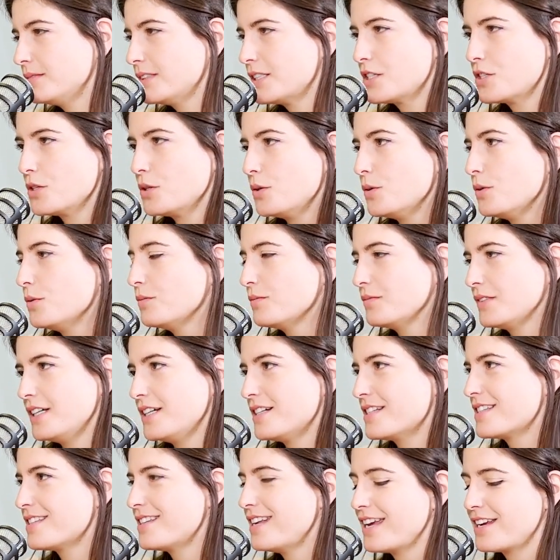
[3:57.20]
So
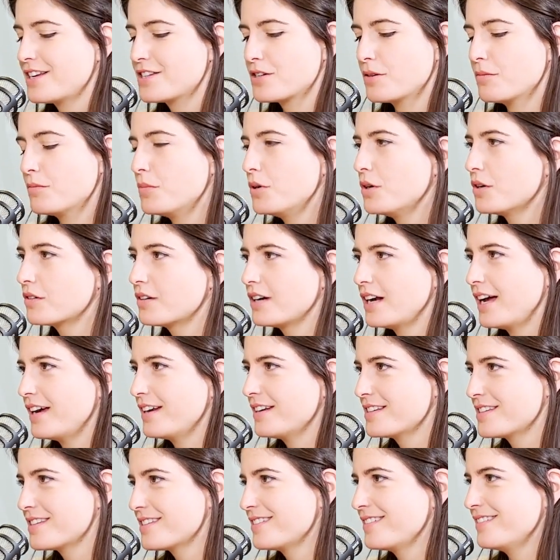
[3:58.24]
there's some blurred
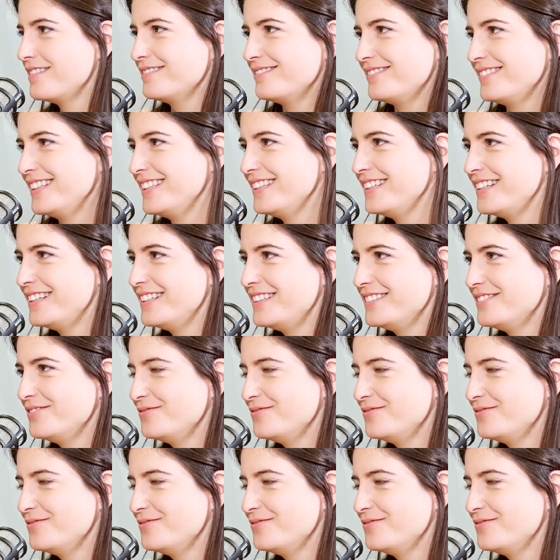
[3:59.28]
lines in there.